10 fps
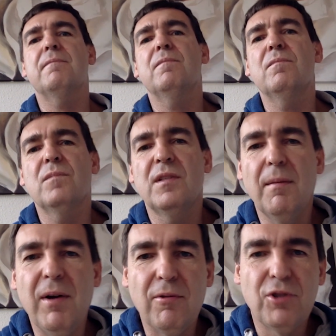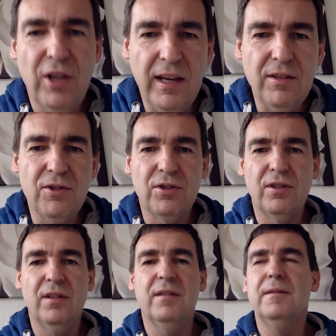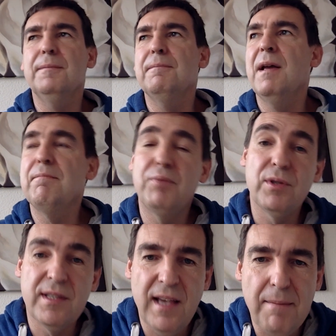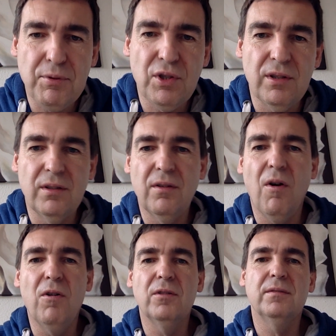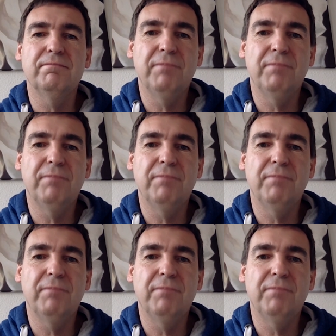somehow changed a perception on